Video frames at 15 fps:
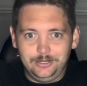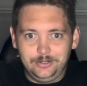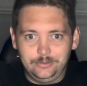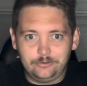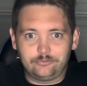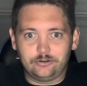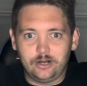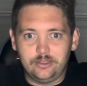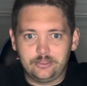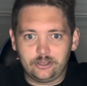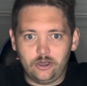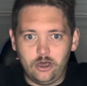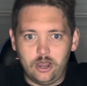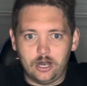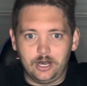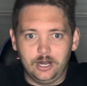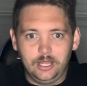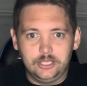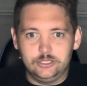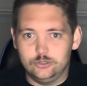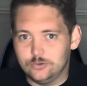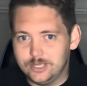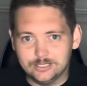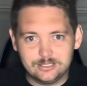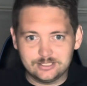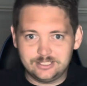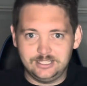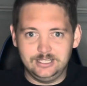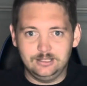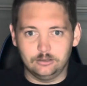the front of the car. You get to
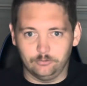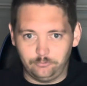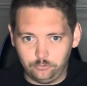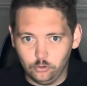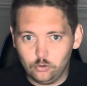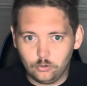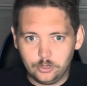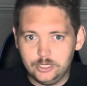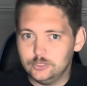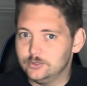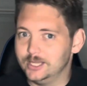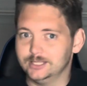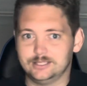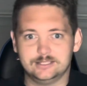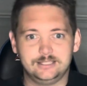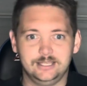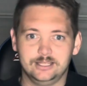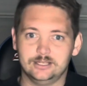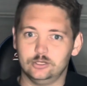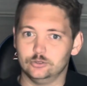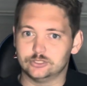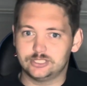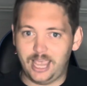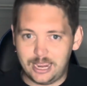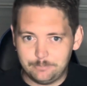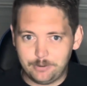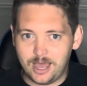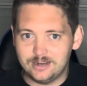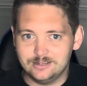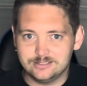see the floor, you get to see the new side pod